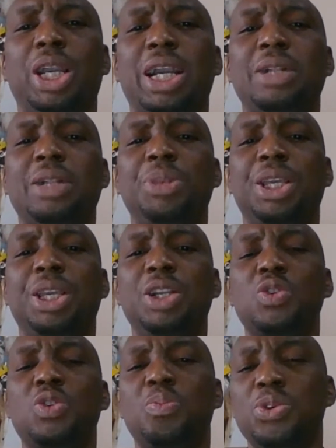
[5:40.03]
We can
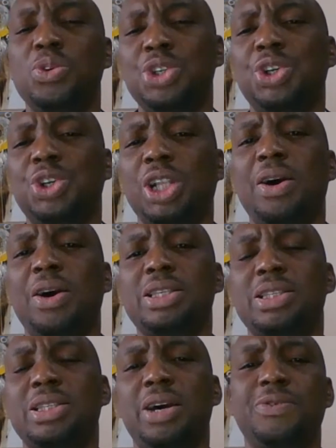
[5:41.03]
begin to position
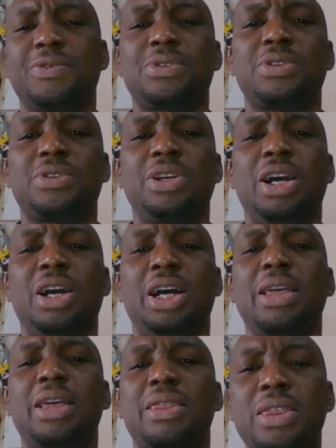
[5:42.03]
ourselves.
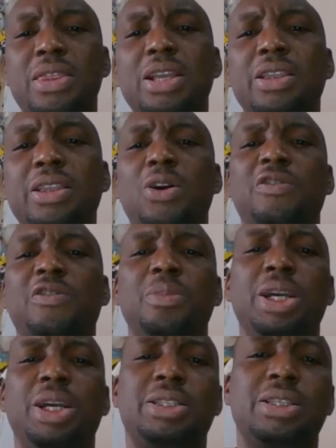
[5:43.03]
And I think the
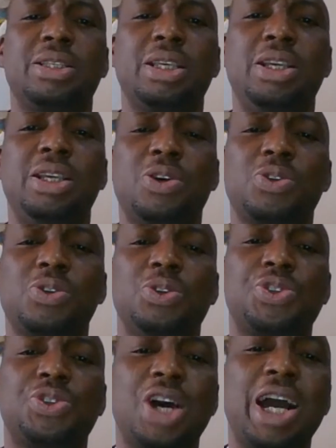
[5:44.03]
government is
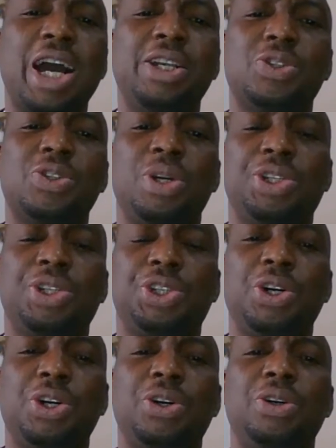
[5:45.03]
also trying to
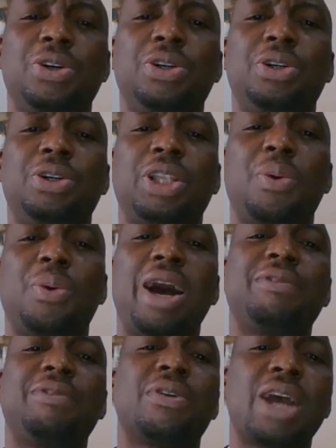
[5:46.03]
ensure
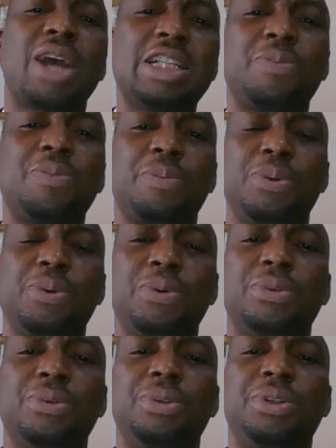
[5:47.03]
that we have the right
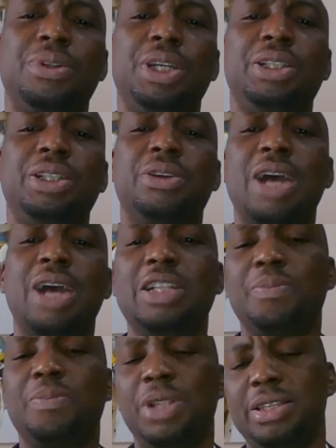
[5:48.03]
people in the
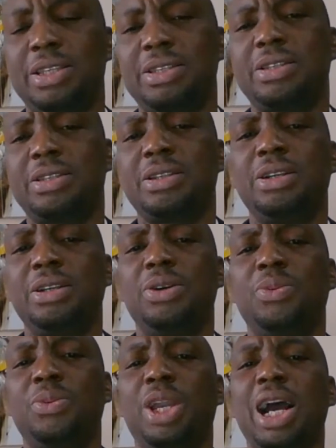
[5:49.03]
right place.
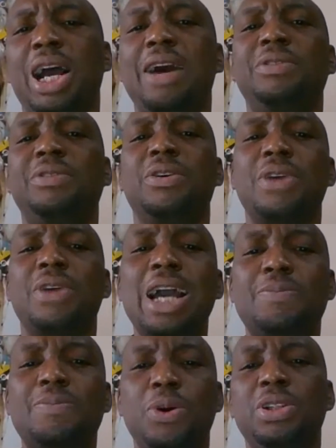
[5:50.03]
We have the
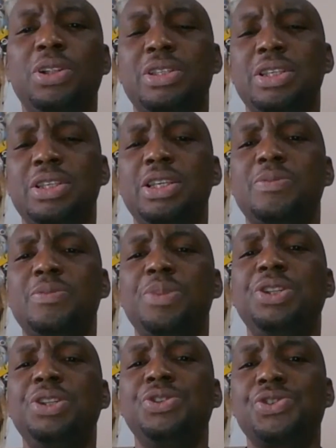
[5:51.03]
right
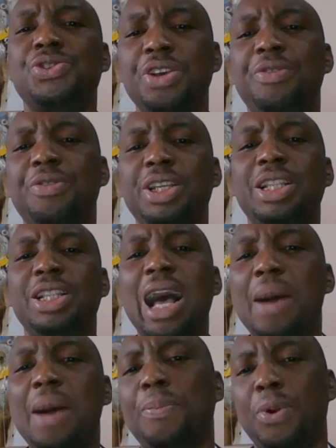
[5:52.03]
policies being
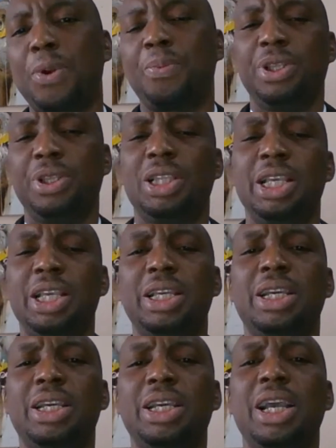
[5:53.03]
driven
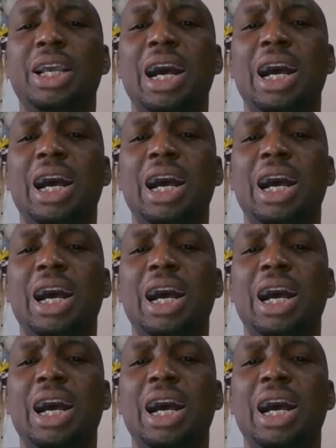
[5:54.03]
appropriately.